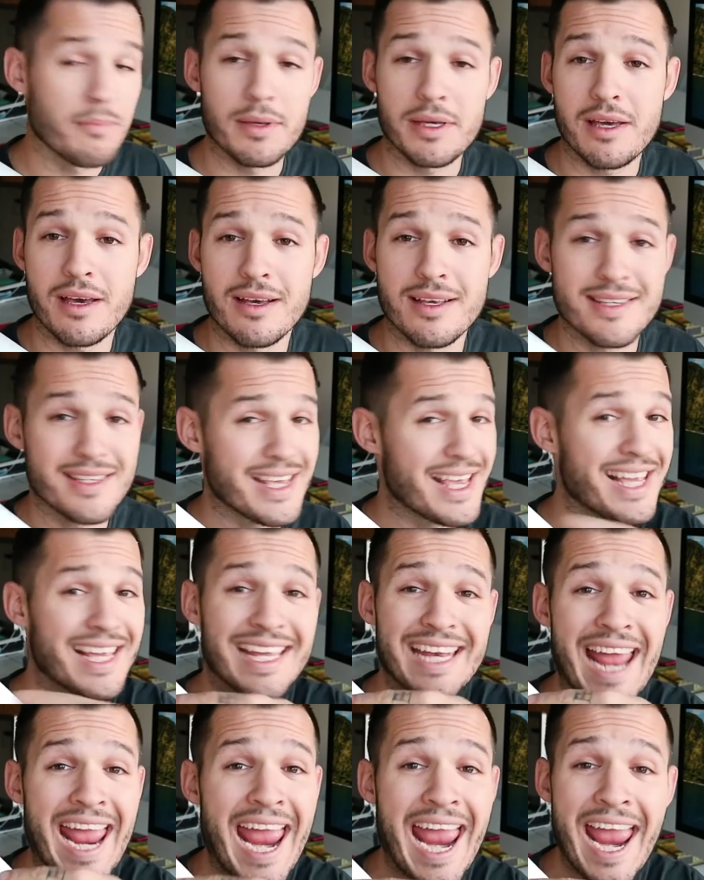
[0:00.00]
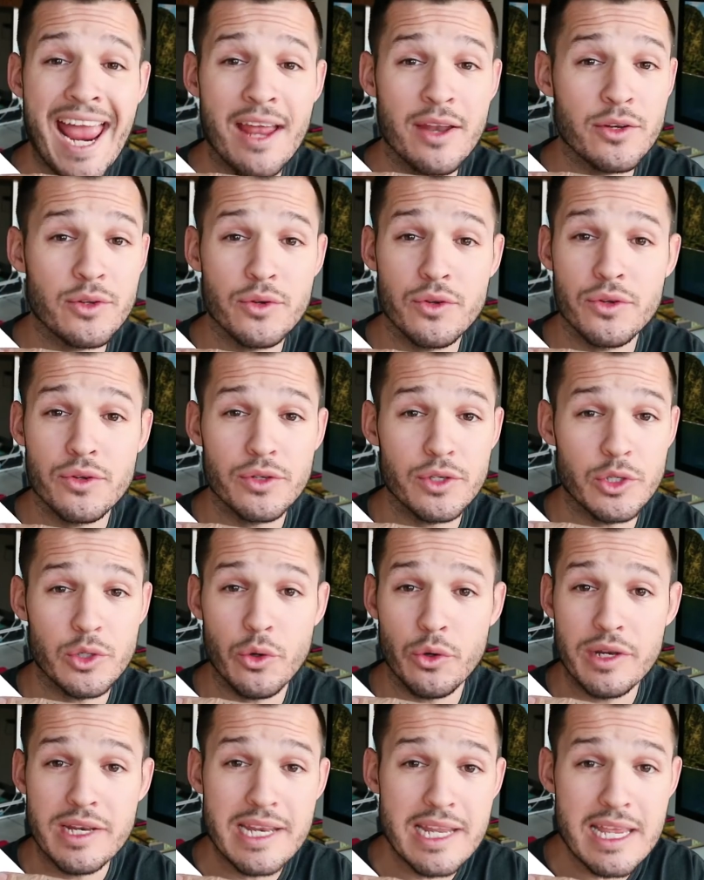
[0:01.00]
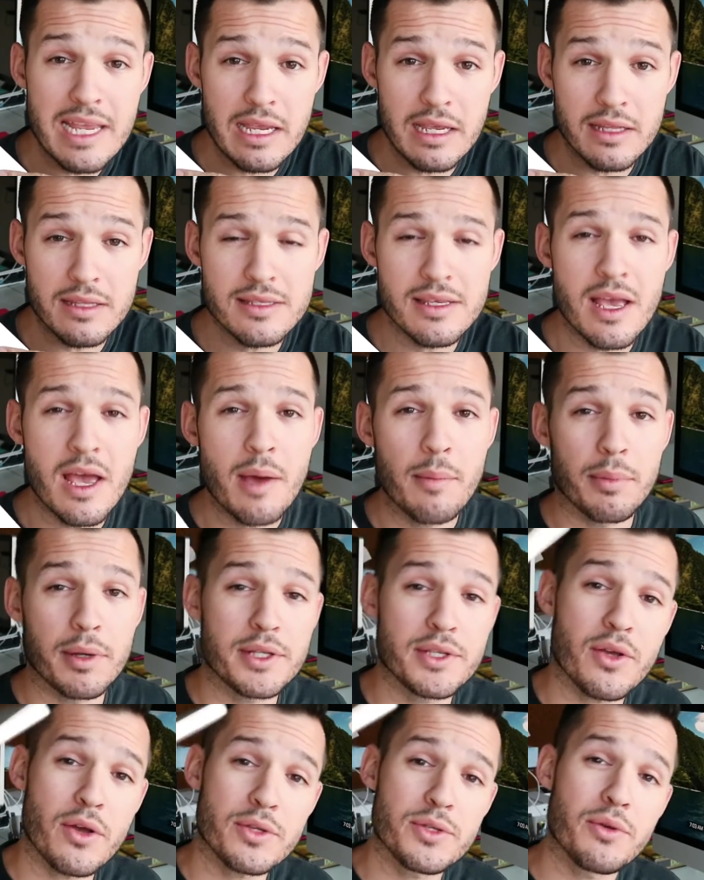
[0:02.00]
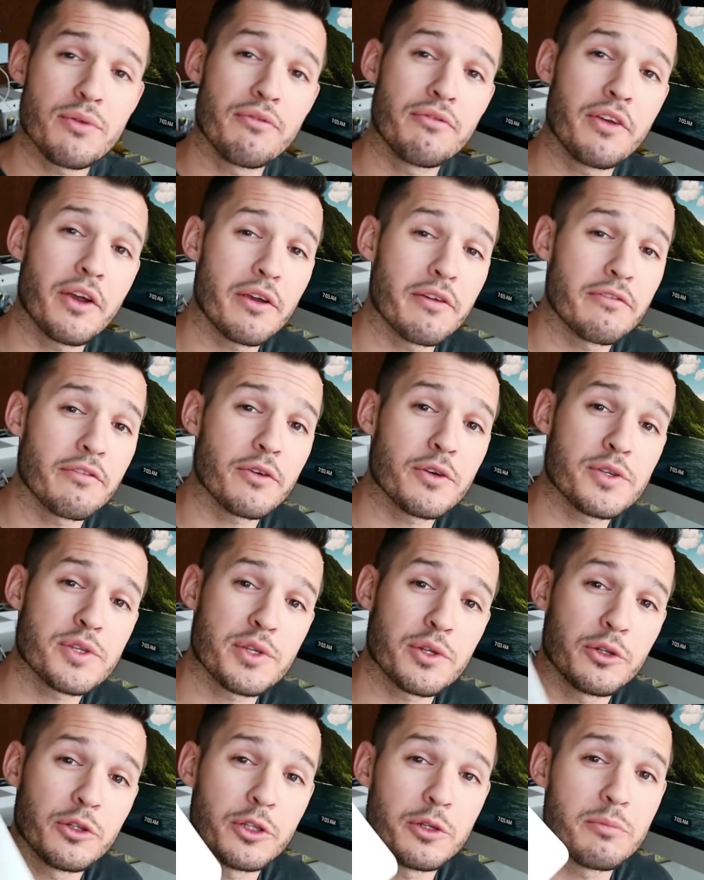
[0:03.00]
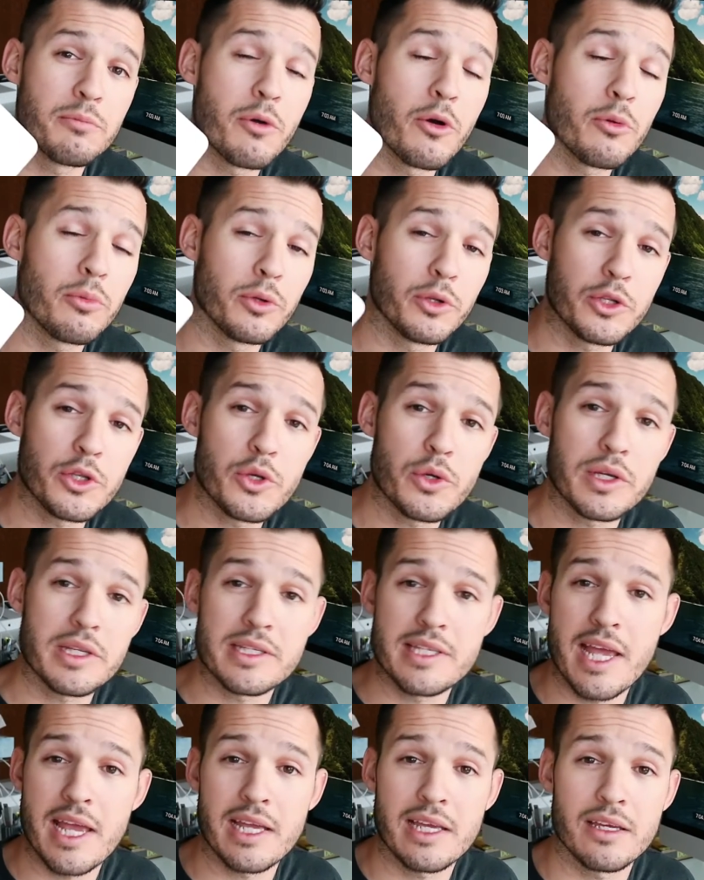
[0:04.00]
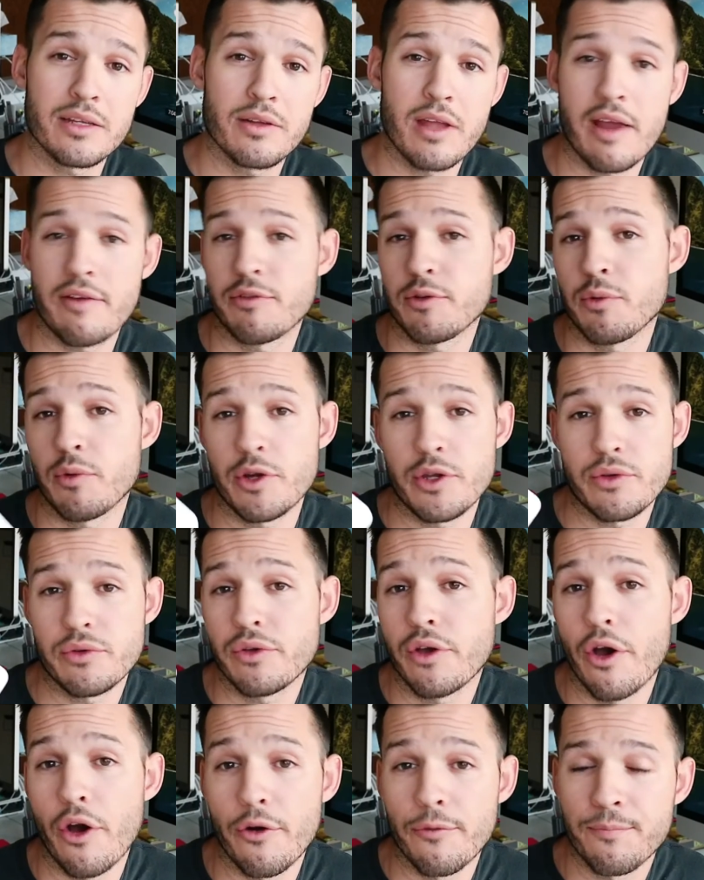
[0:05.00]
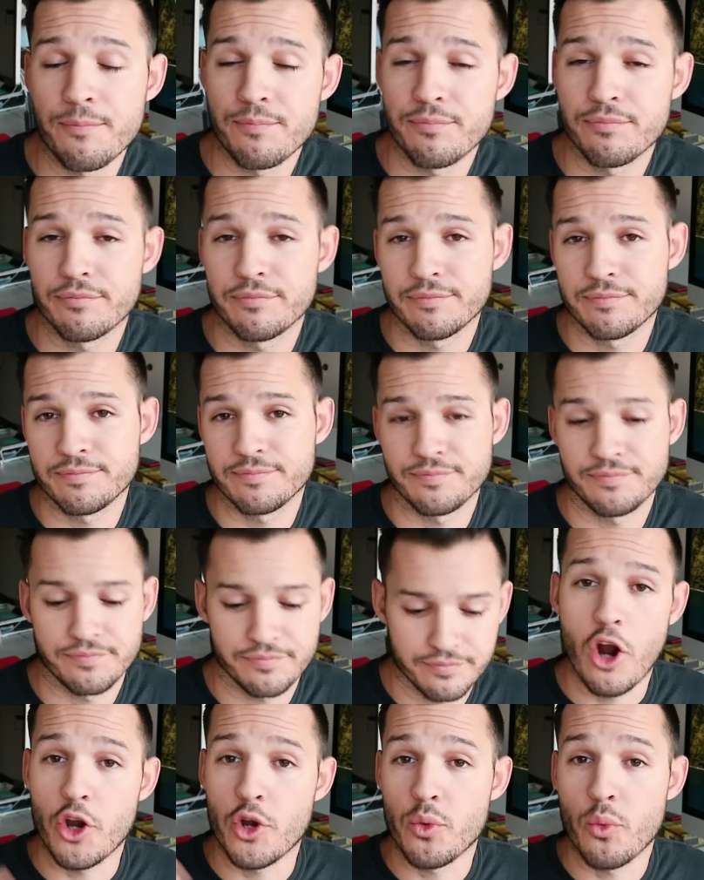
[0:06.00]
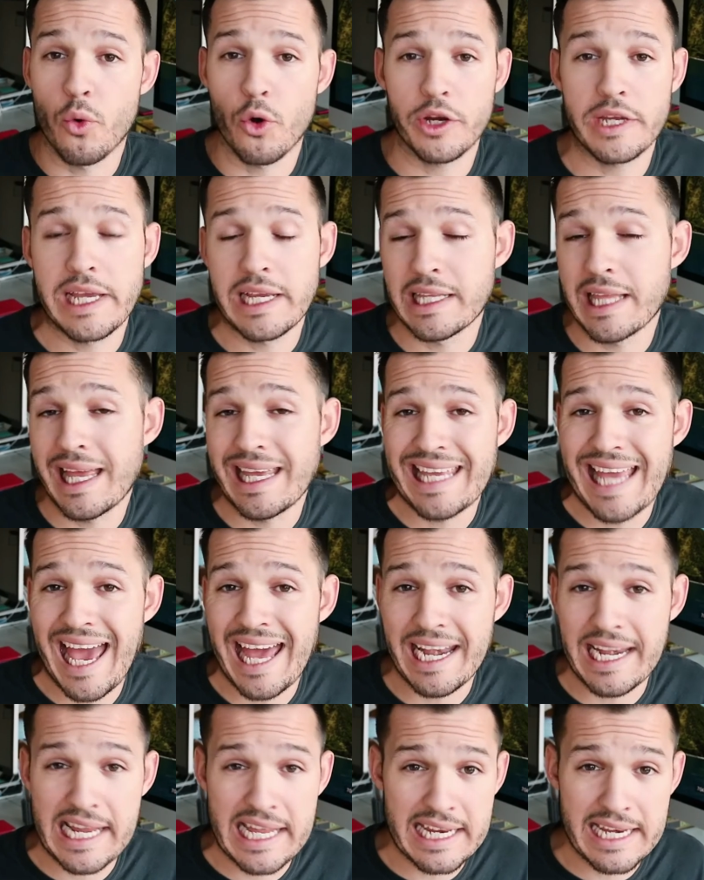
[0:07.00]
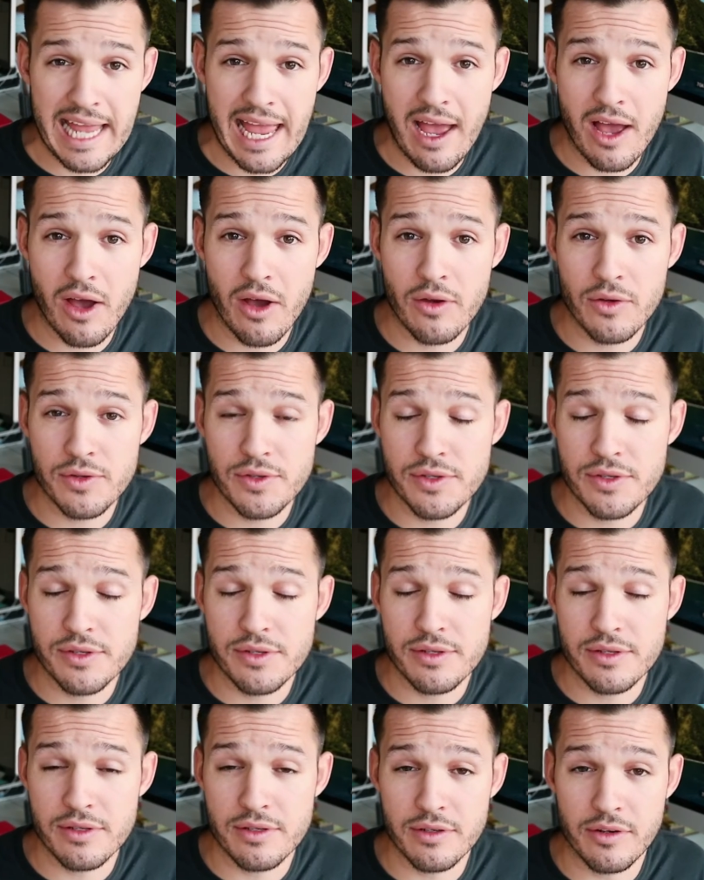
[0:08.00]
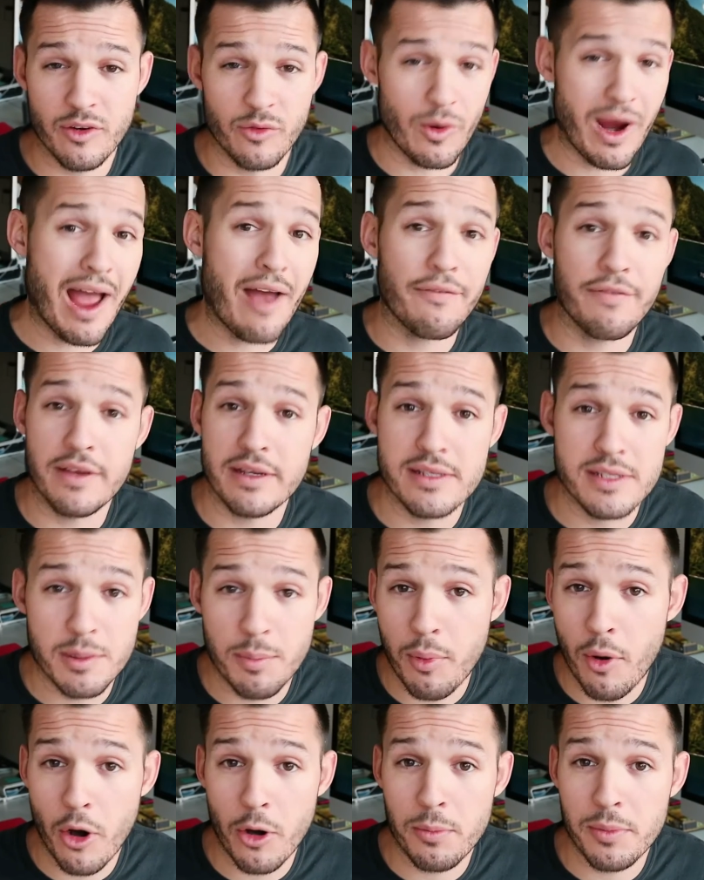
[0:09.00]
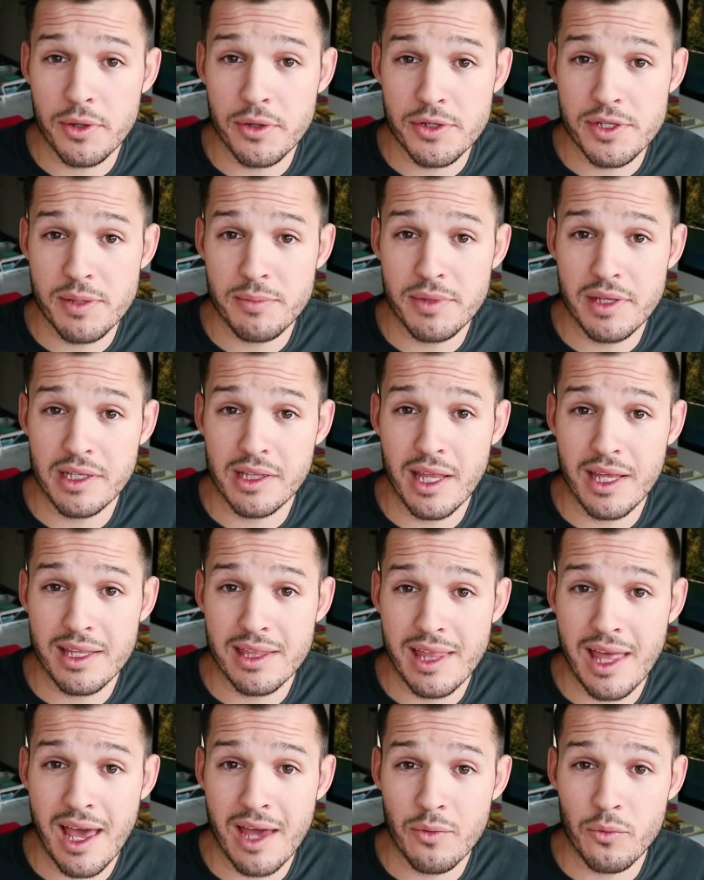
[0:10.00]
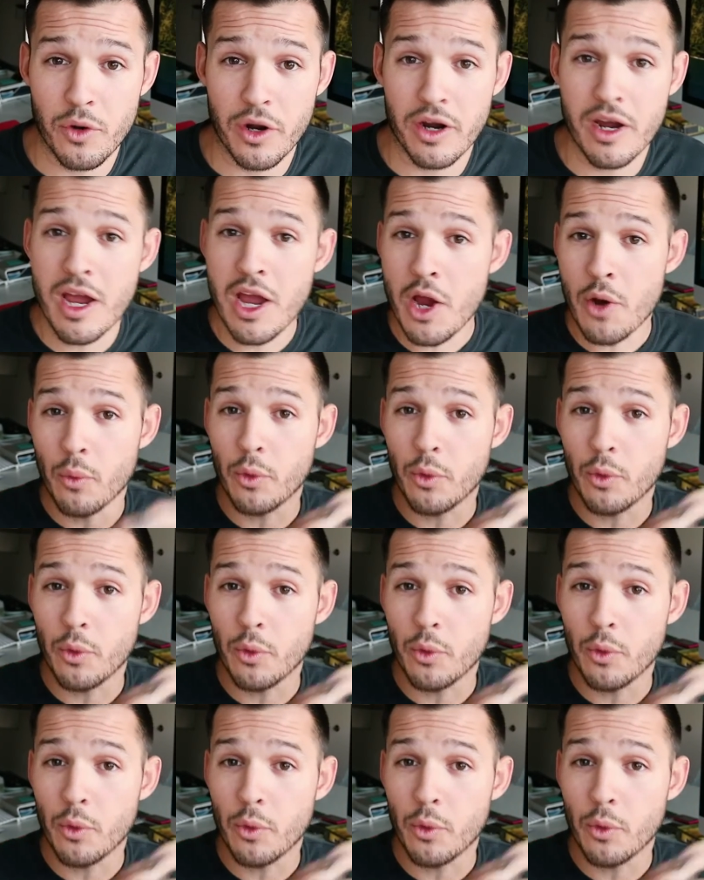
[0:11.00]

Because it can handle your needs, but it's also very versatile and mobile, and you can take it everywhere you go. Are you working like at an in-house graphics department or something like that, where